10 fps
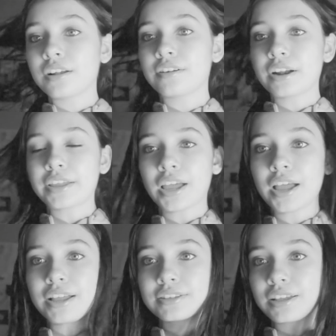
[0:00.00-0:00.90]
Alright
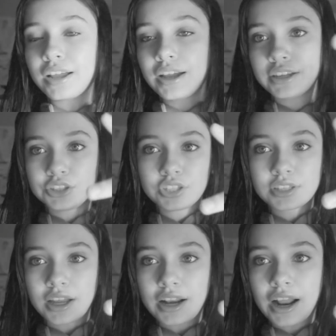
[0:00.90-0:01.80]
guys, I
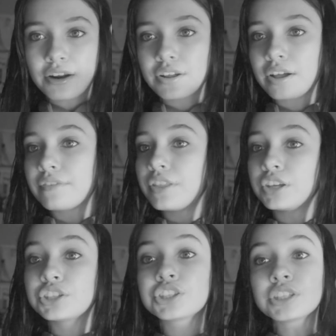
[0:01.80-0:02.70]
just got out of
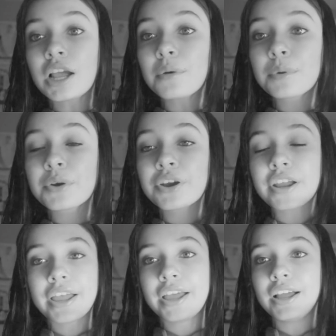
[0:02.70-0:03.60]
the shower
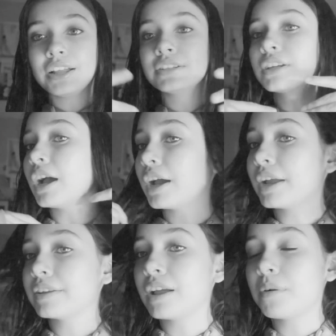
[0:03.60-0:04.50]
and
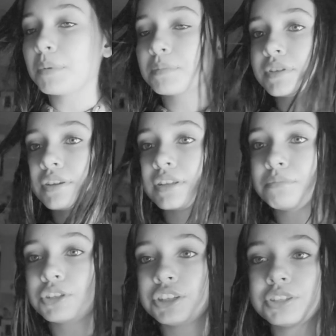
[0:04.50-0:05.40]
I now I'm upstairs and
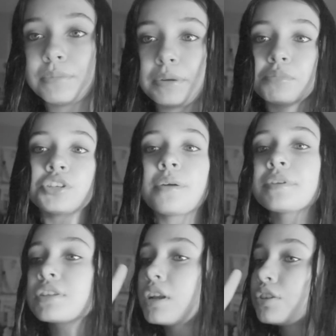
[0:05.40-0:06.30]
I'm changed to my
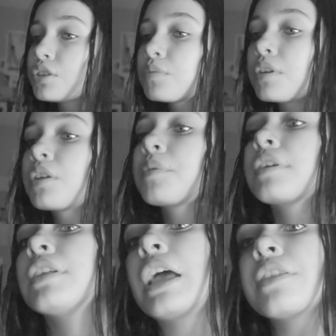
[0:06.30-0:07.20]
pajamas, and I just wanted to
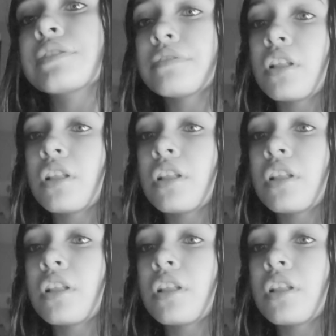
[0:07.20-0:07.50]
quickly end this